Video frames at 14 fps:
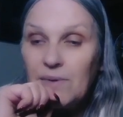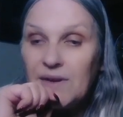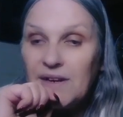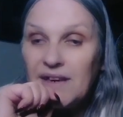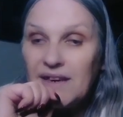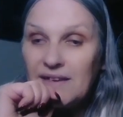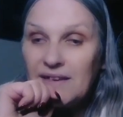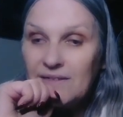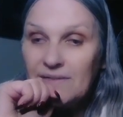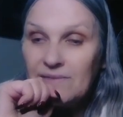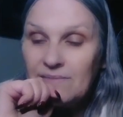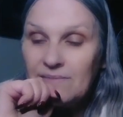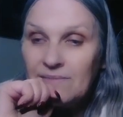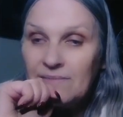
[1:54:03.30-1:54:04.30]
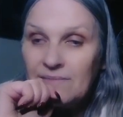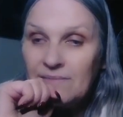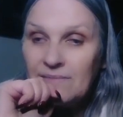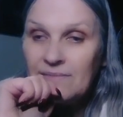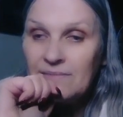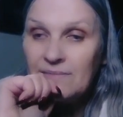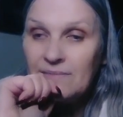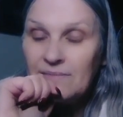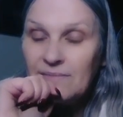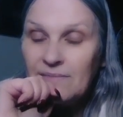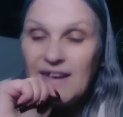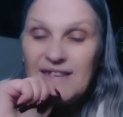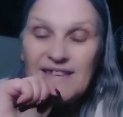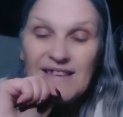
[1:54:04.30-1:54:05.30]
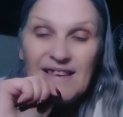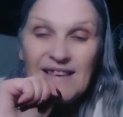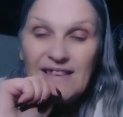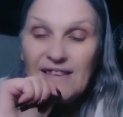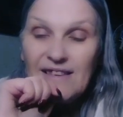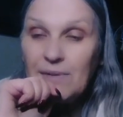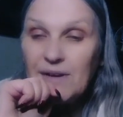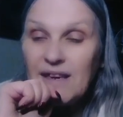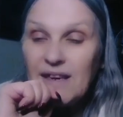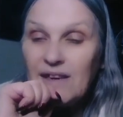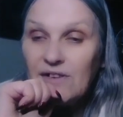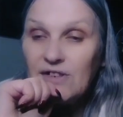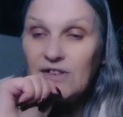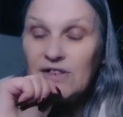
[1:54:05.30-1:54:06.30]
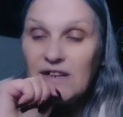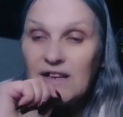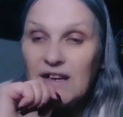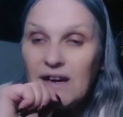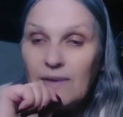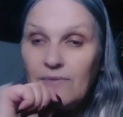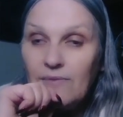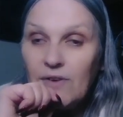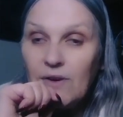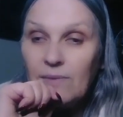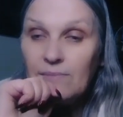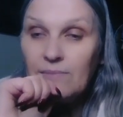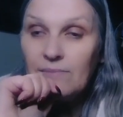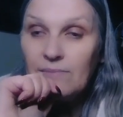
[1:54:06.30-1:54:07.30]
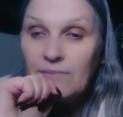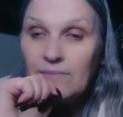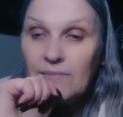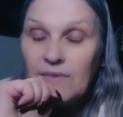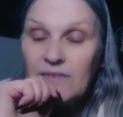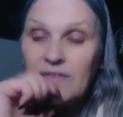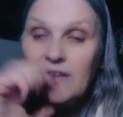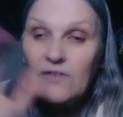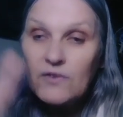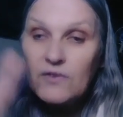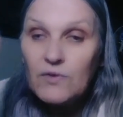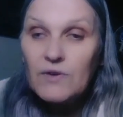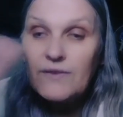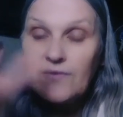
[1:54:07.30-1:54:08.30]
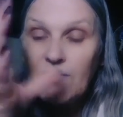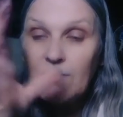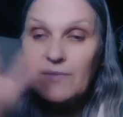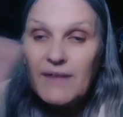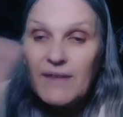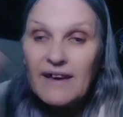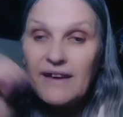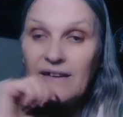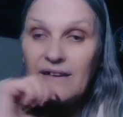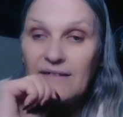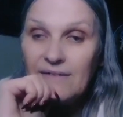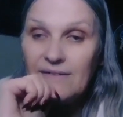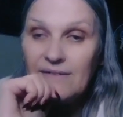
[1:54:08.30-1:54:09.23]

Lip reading: bunny. Where did the Easter bunny originally come from? They stole it from the hare.